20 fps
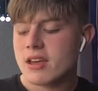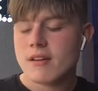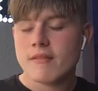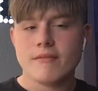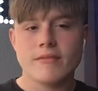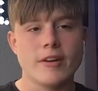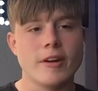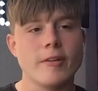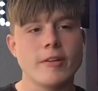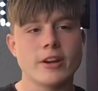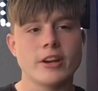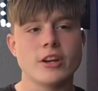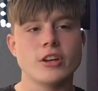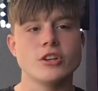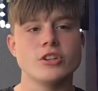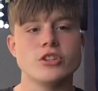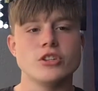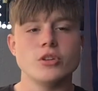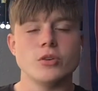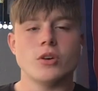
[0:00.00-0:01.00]
Very good
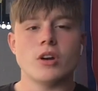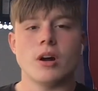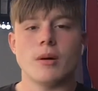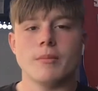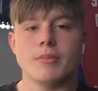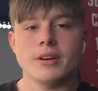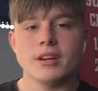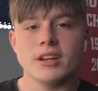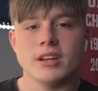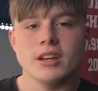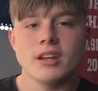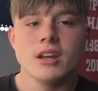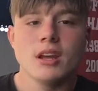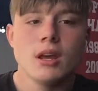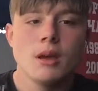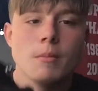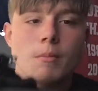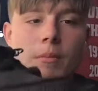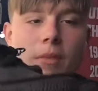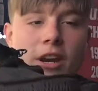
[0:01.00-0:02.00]
shoe company.
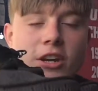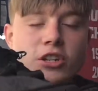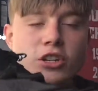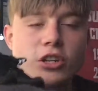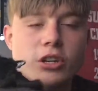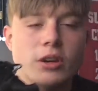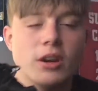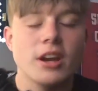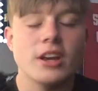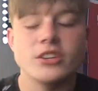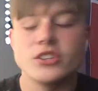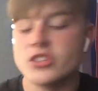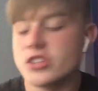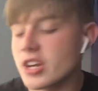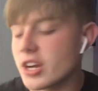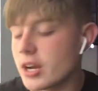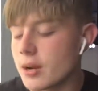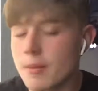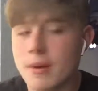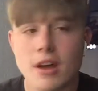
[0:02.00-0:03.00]
Make sure you guys check
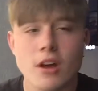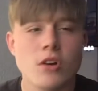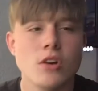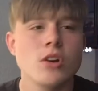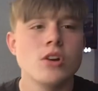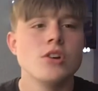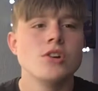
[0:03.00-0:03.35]
them out.